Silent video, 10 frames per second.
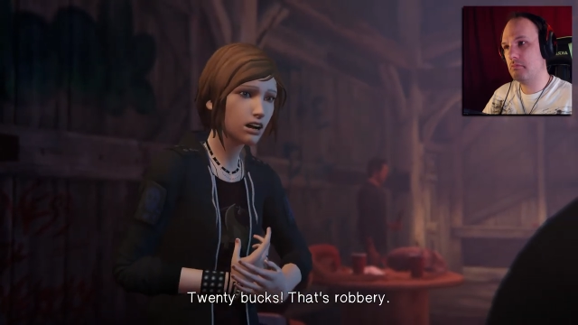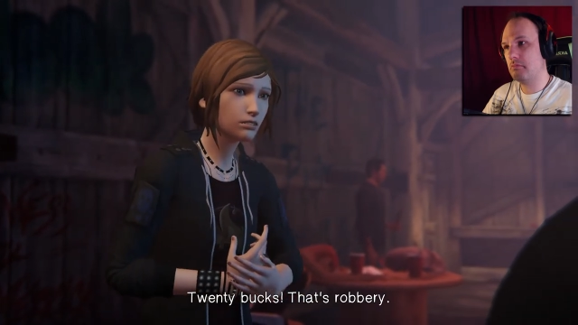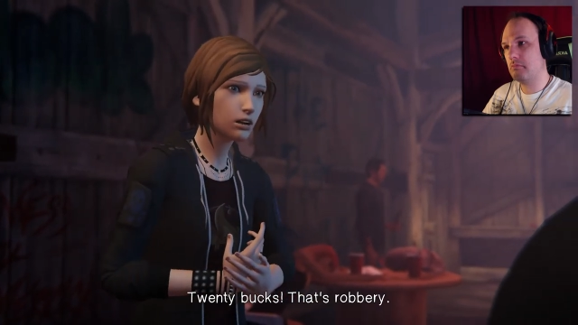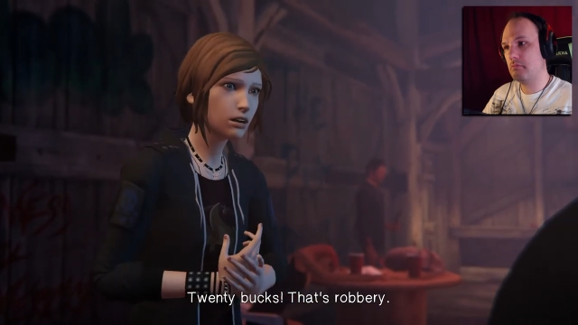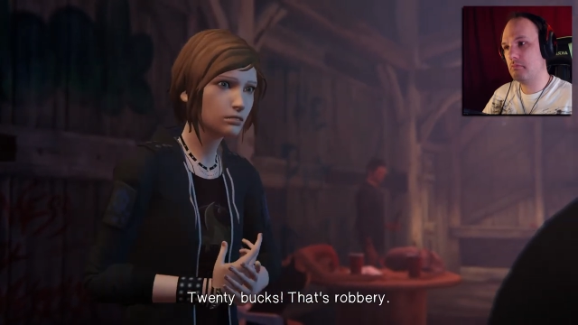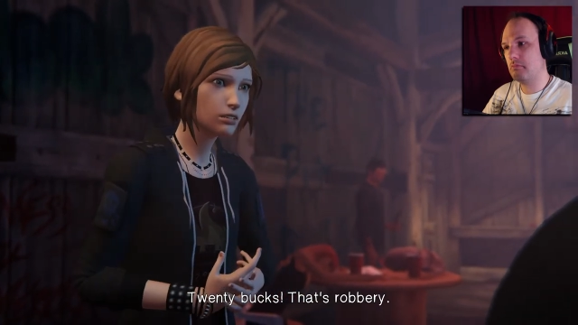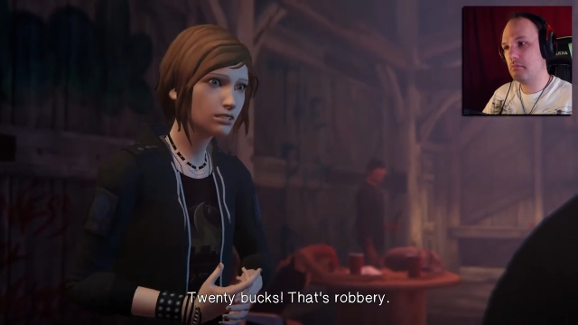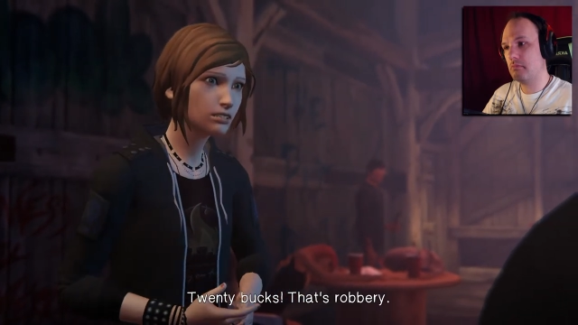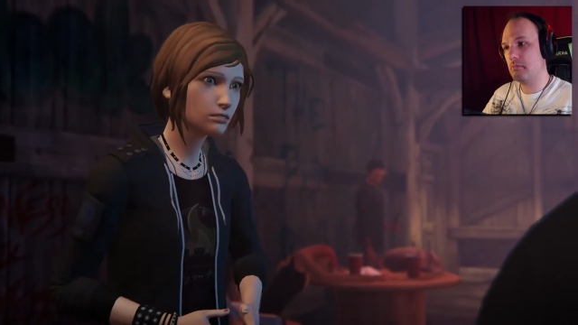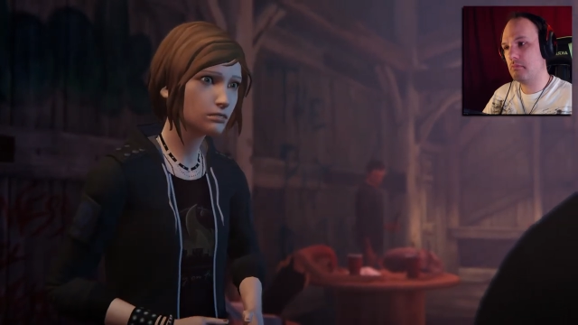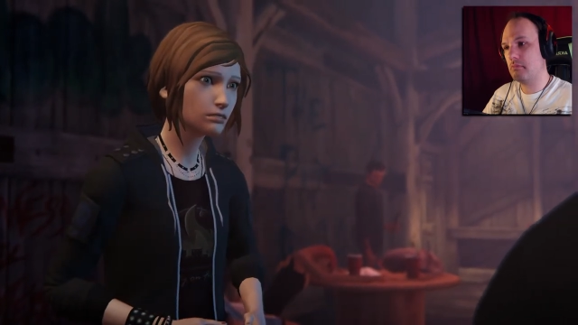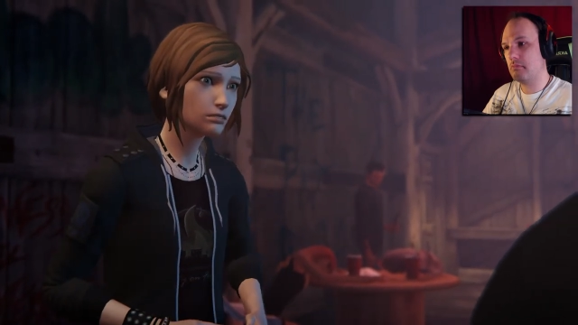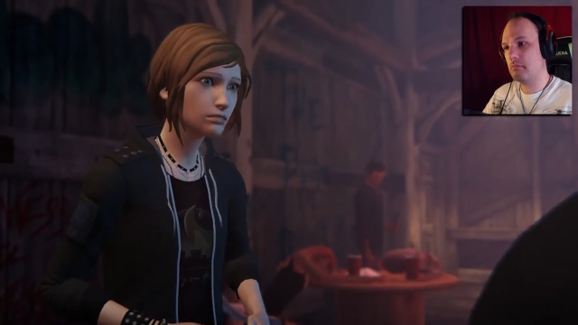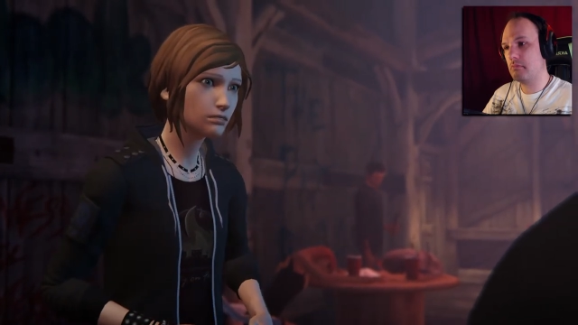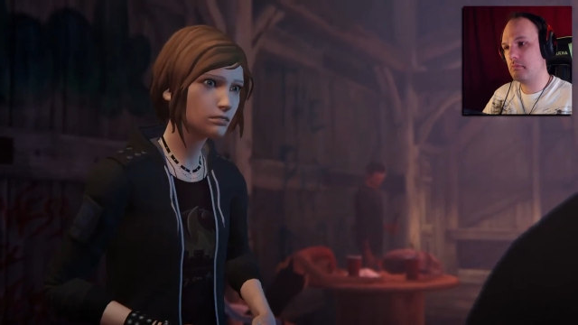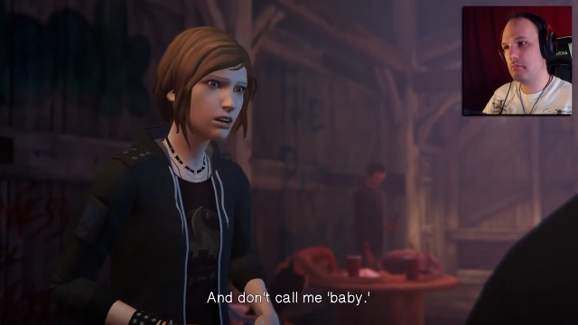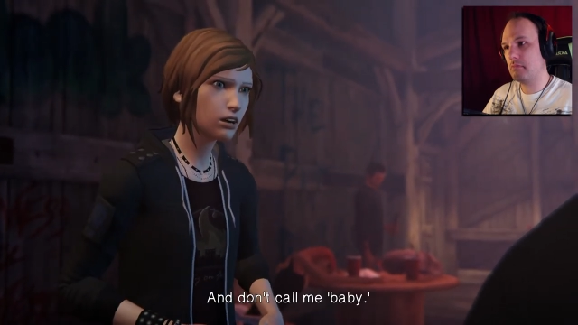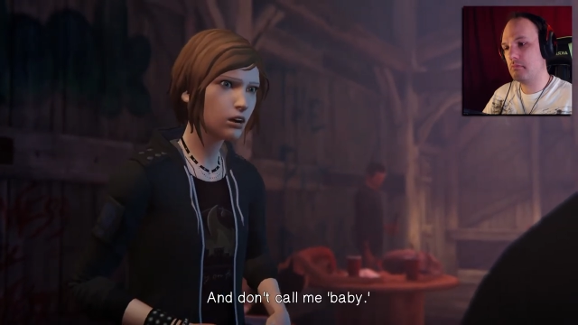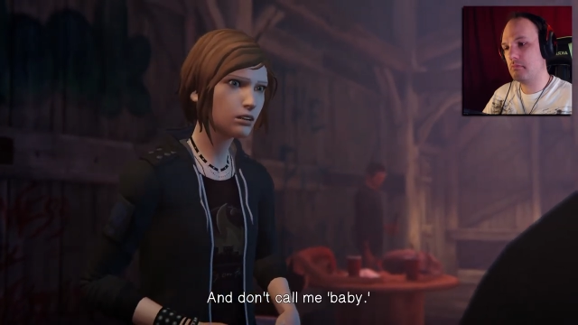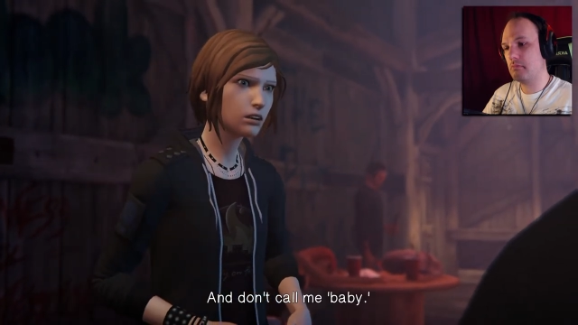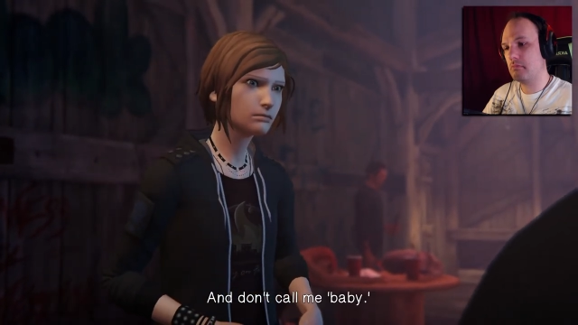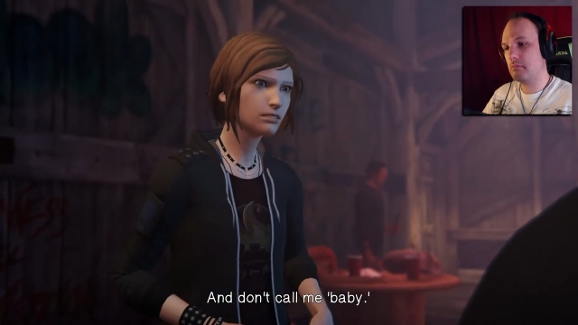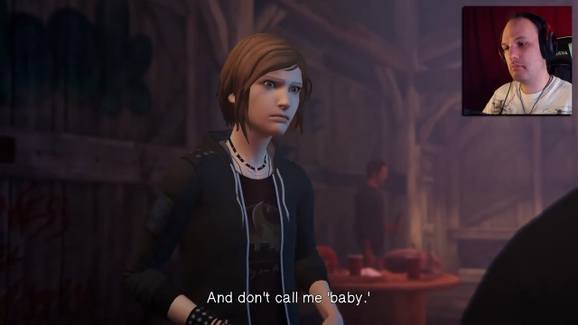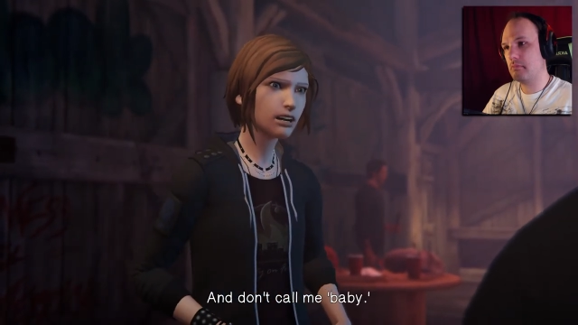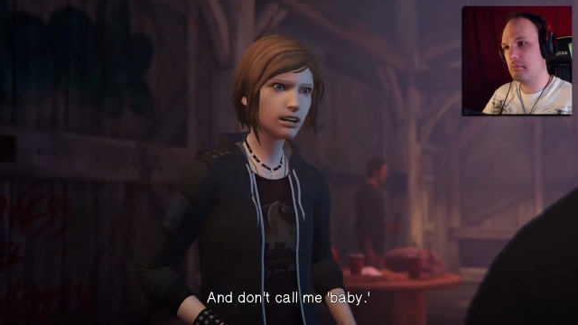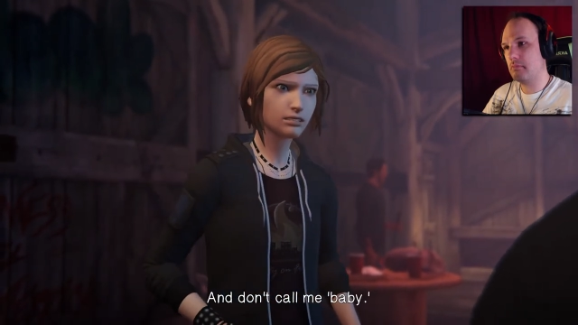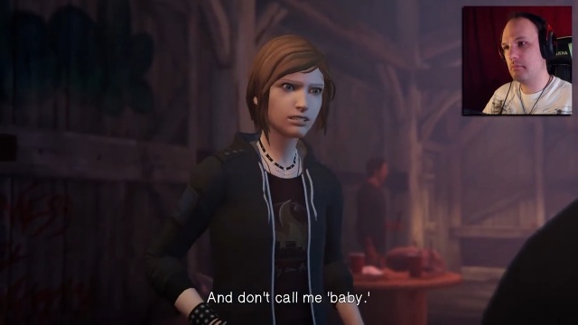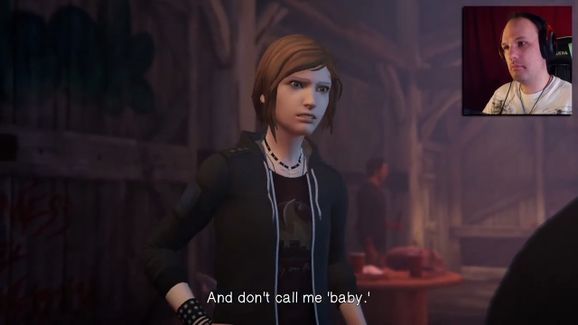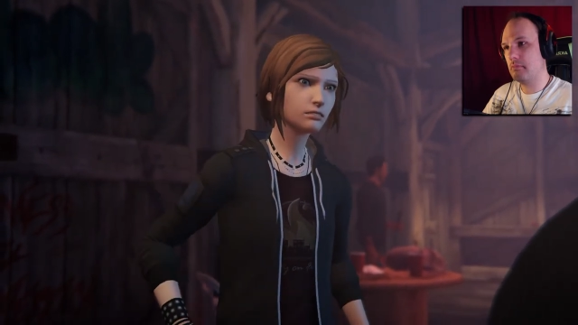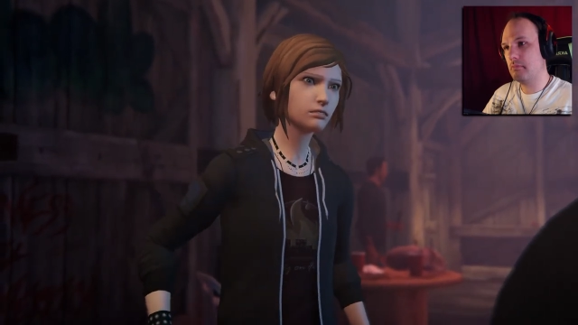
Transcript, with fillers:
Speaker 1: That's robbery. And don't call me baby.